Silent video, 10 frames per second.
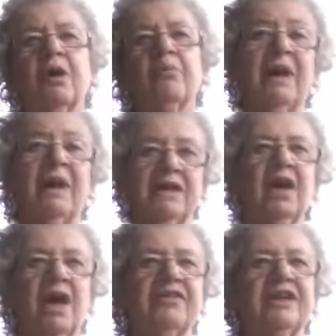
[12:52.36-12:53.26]
But
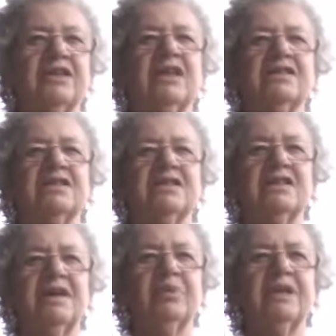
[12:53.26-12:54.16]
I think it does in
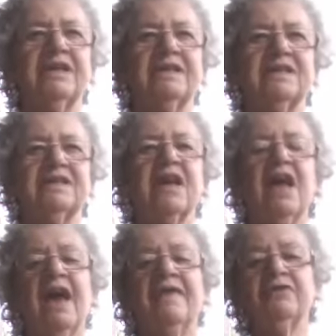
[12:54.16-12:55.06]
some places.
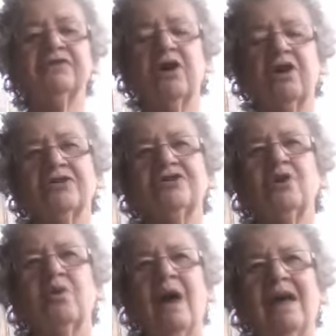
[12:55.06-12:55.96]
And there's
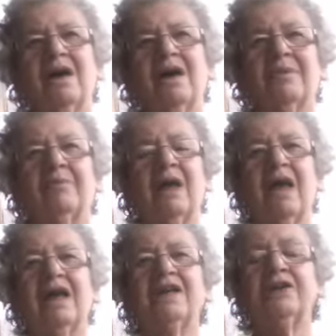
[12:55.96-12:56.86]
also
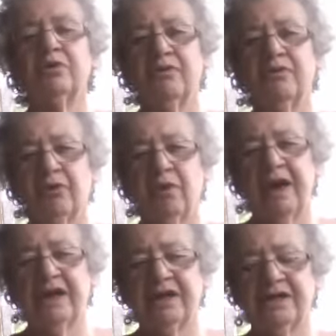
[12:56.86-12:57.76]
annual
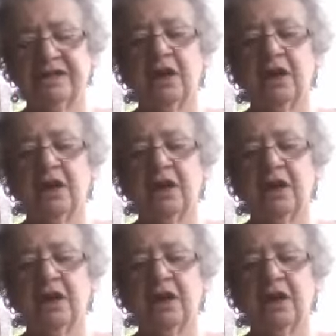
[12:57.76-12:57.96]
varieties.